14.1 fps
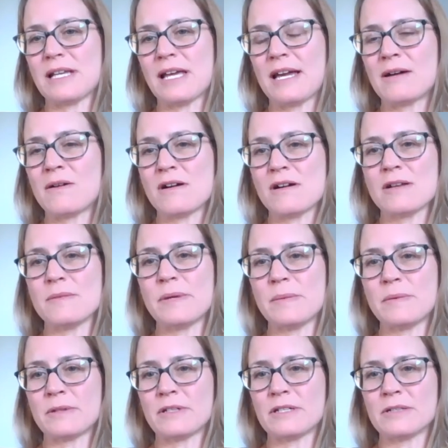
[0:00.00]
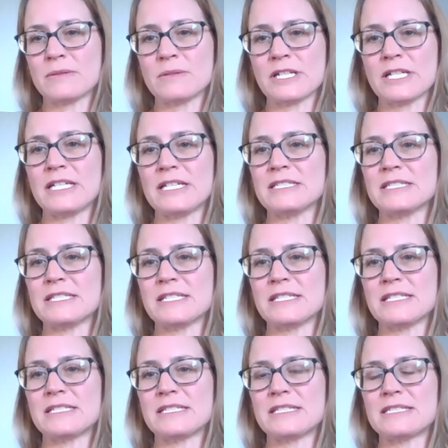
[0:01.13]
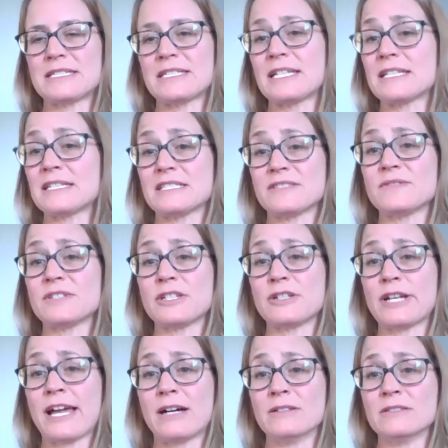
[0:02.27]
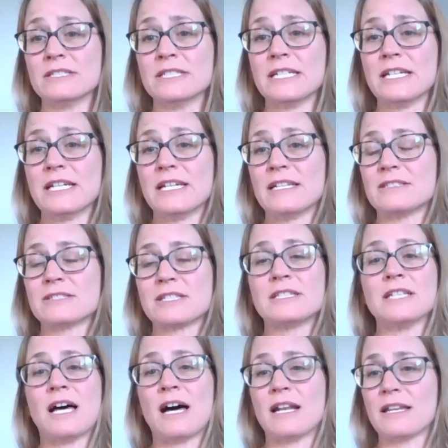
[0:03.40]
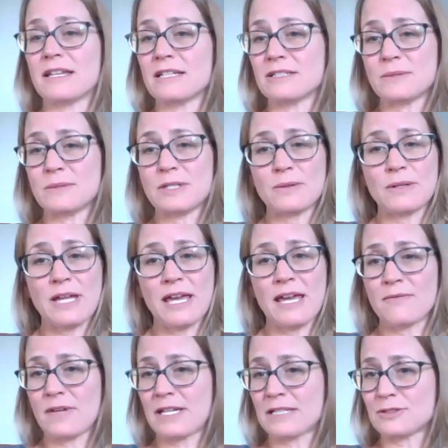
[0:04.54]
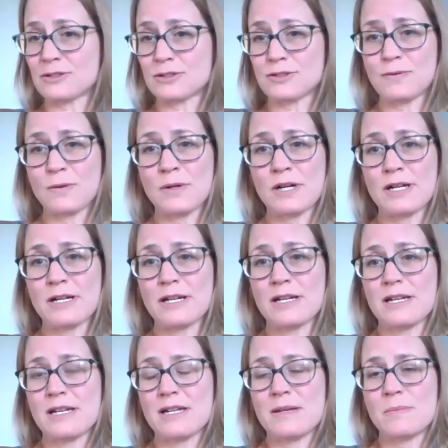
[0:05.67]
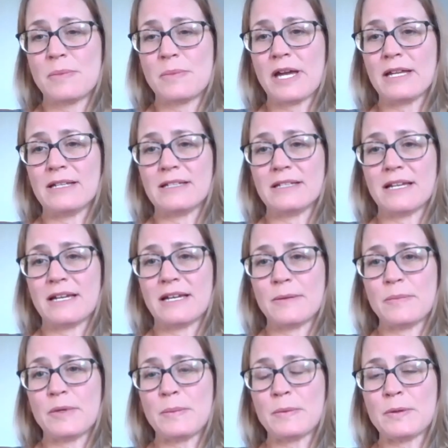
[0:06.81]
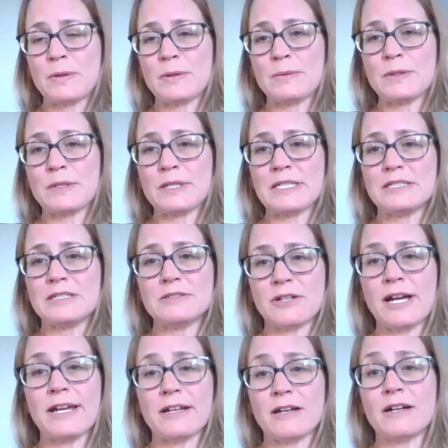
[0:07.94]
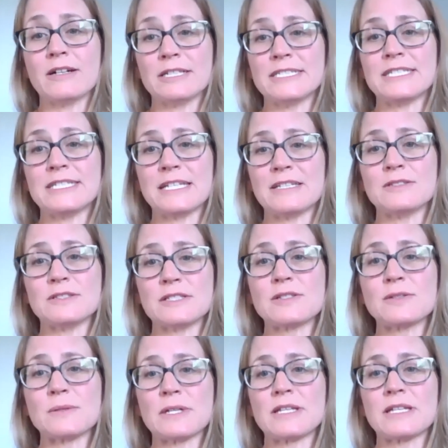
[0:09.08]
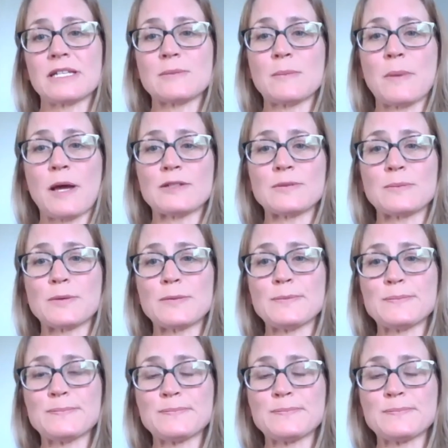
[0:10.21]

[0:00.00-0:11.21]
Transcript: how hard people are working to get this figured out. There's a lot of things we don't have answers for, but people are really trying hard to get those as quickly as possible.